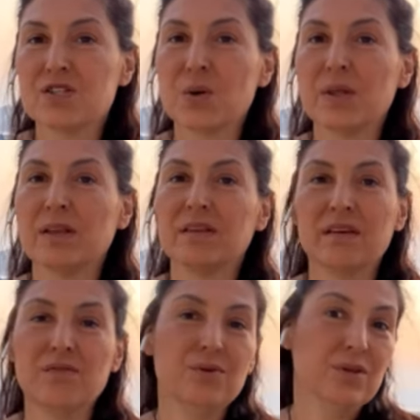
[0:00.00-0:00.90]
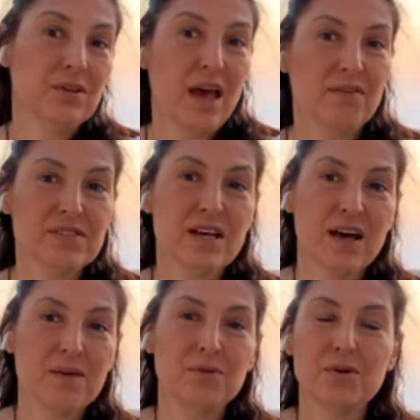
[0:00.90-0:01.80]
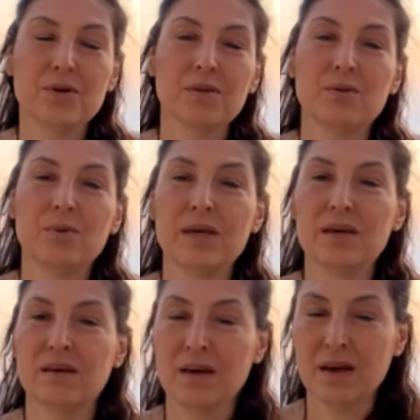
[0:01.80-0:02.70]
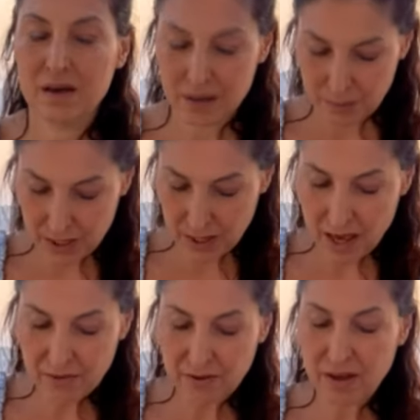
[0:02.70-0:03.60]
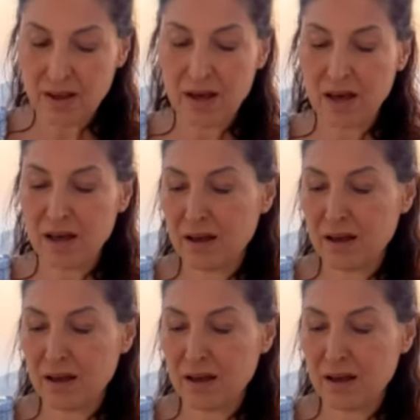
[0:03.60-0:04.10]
so that if we don't have time during the week coming after, uh,